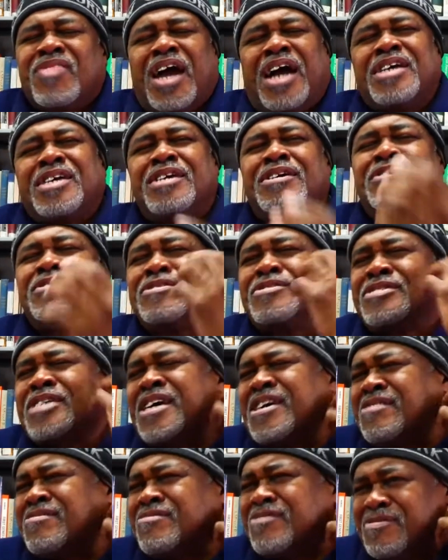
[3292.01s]
I can't
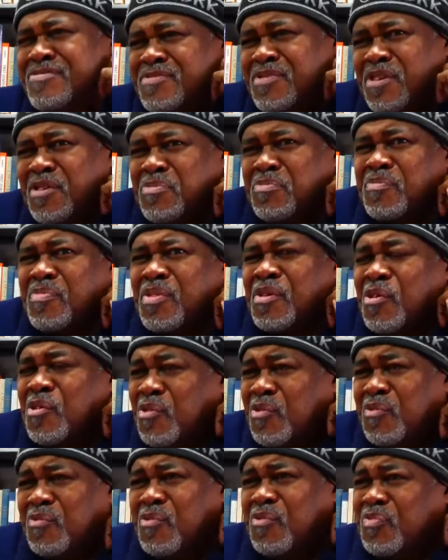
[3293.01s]
understand
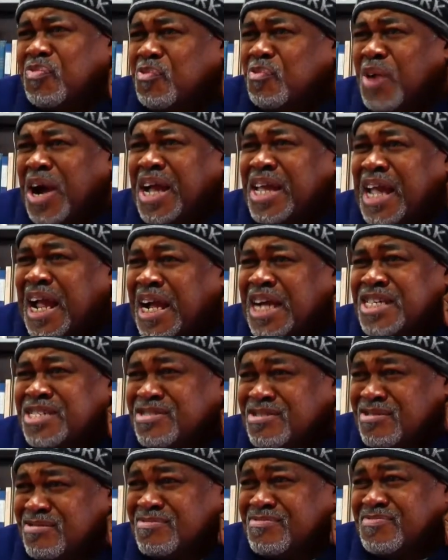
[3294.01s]
why
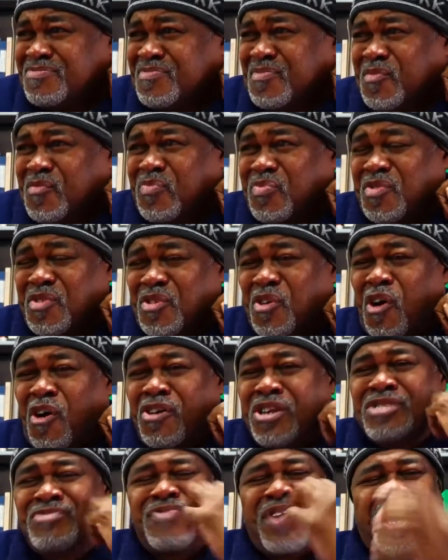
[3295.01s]
guys,
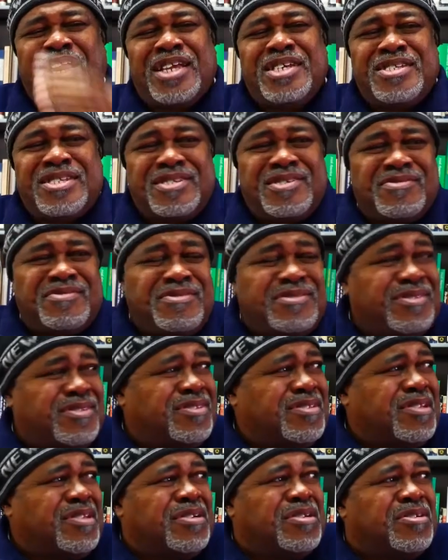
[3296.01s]
all these writers,
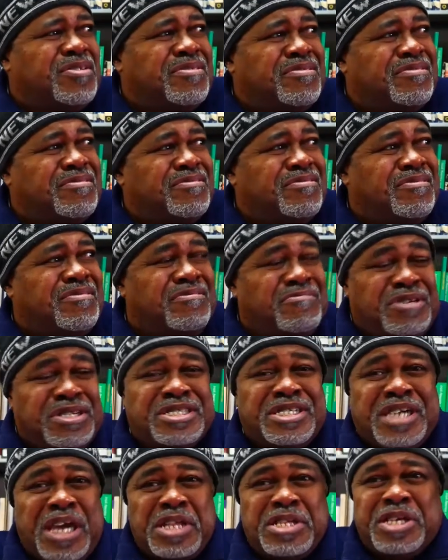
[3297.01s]

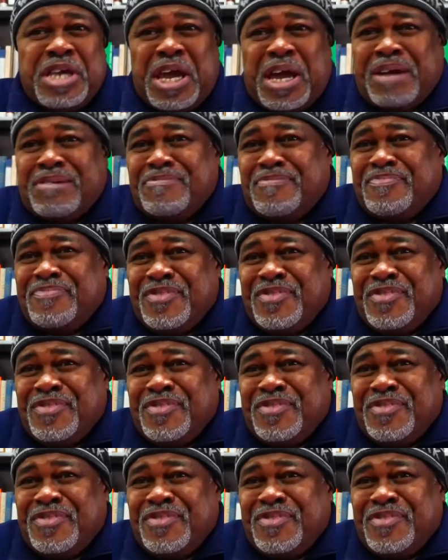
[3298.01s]
wouldn't get Cap.